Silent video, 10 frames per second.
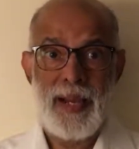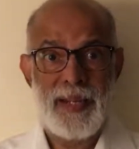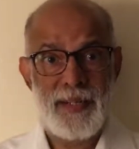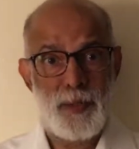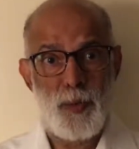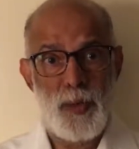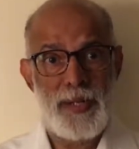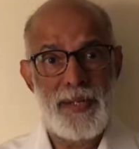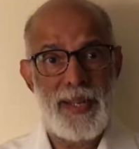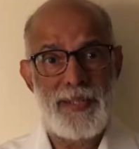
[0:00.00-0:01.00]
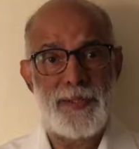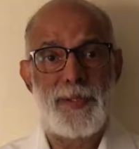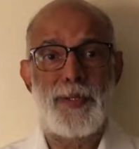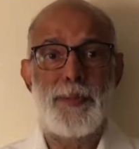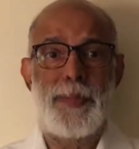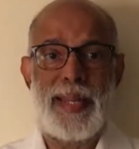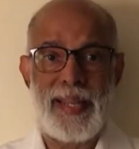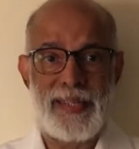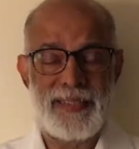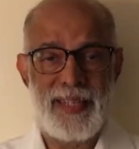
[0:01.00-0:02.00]
at All India Institute of
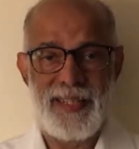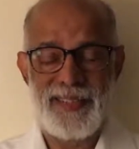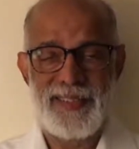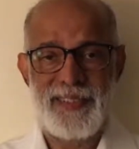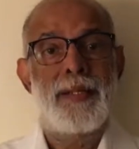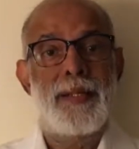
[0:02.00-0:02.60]
Medical Science.